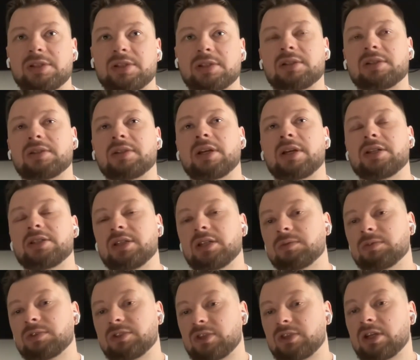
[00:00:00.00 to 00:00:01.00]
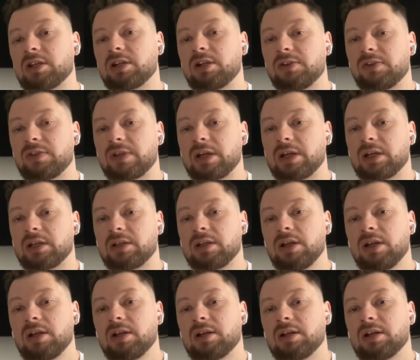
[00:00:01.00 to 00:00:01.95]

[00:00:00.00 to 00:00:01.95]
still the idea was there that